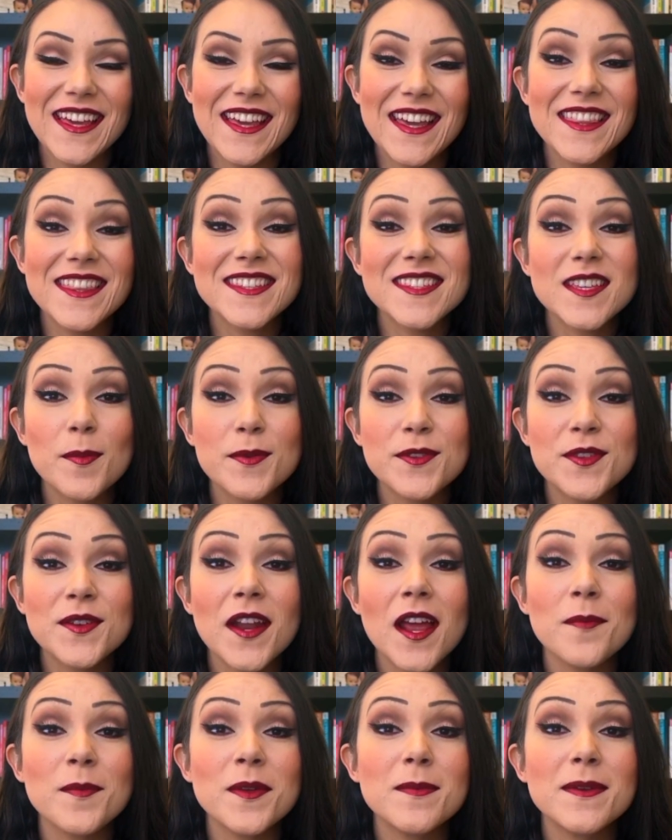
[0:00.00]
In this
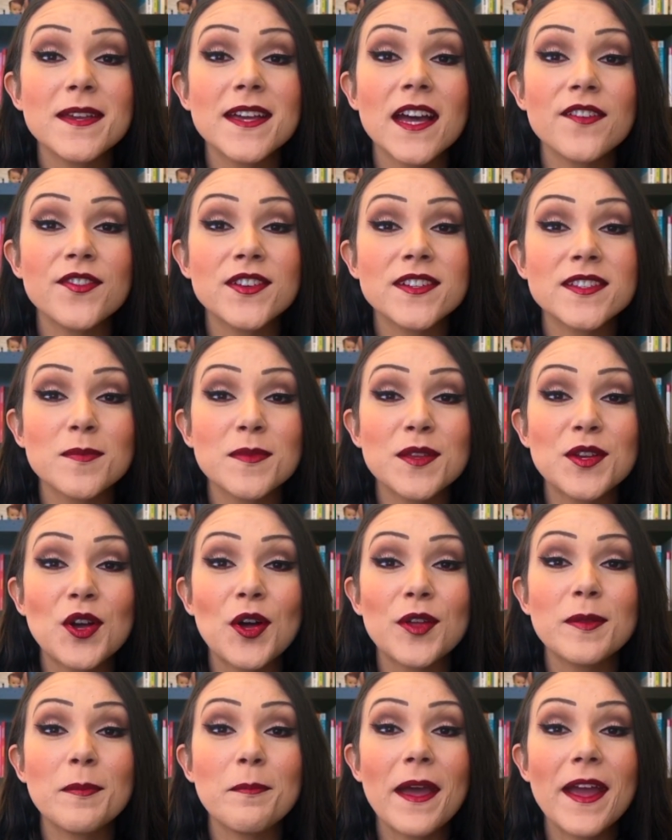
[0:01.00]
episode, I'm going to be covering something
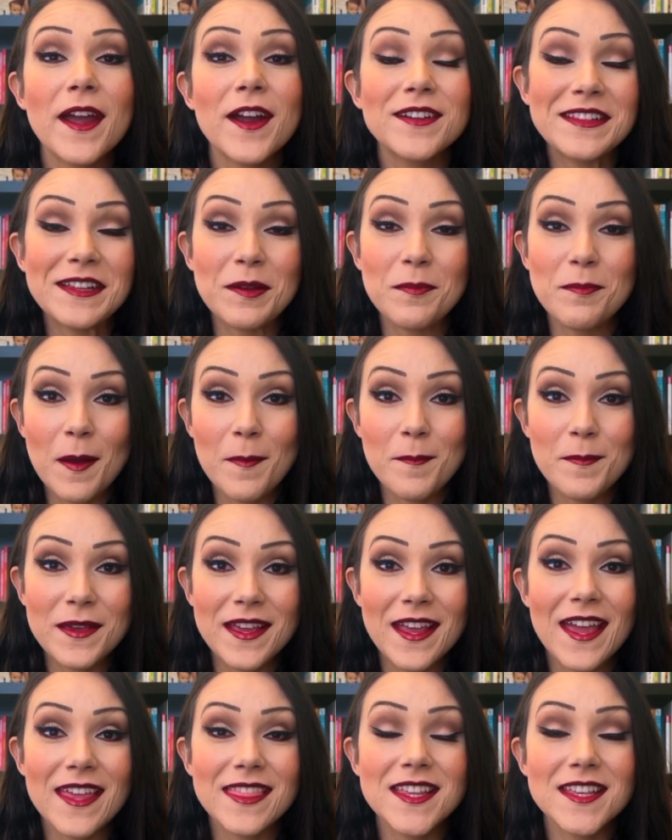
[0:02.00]
called parallel
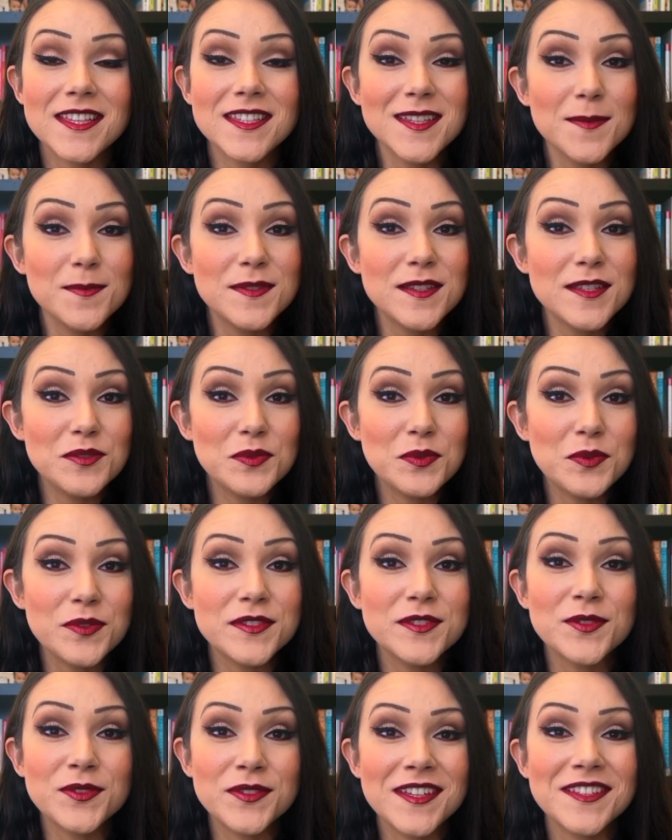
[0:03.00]
pumping and the tips and
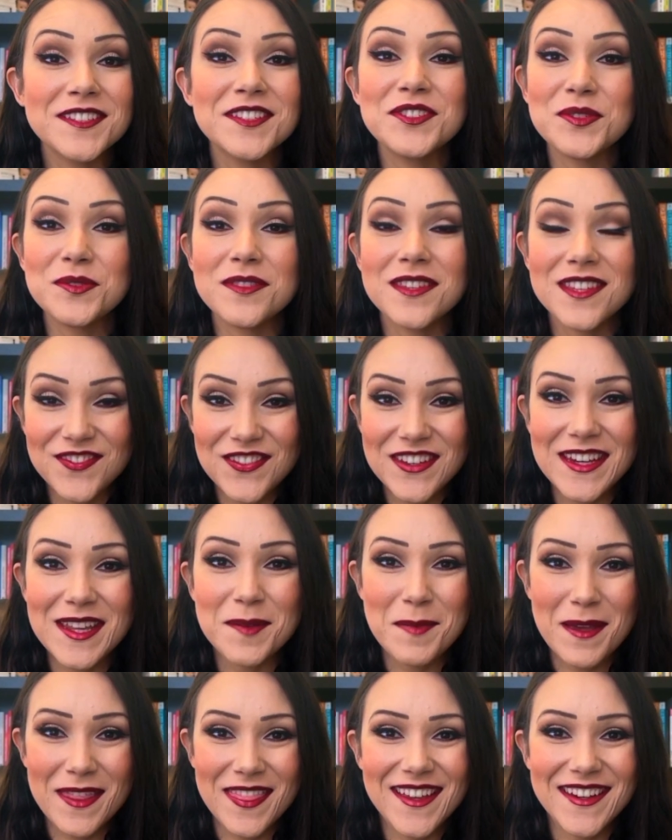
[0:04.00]
tools you'll need to do this
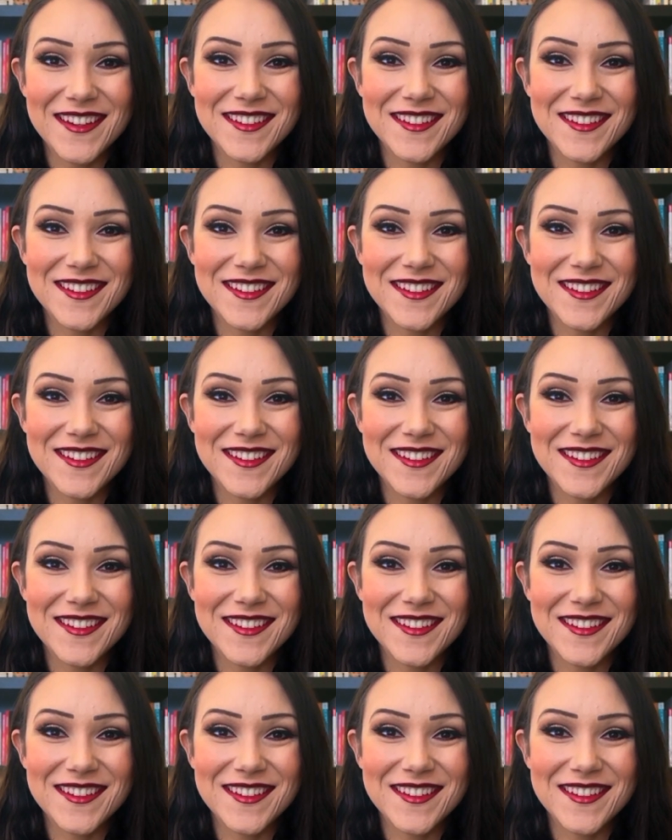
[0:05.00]
feeding method.